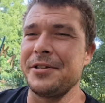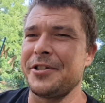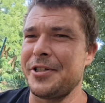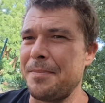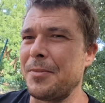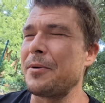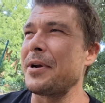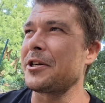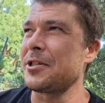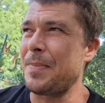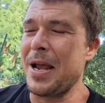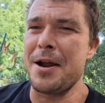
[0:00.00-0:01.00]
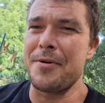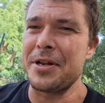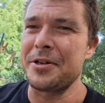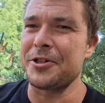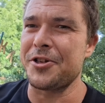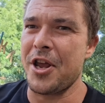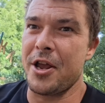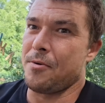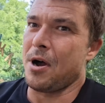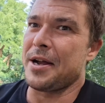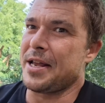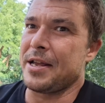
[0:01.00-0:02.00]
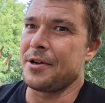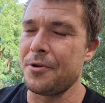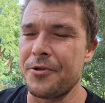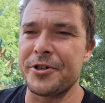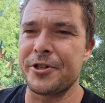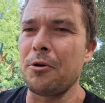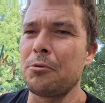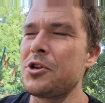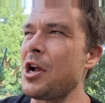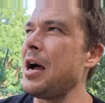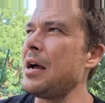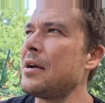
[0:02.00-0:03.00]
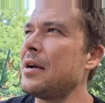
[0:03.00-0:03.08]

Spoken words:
similar experience to you, i.e. another soldier,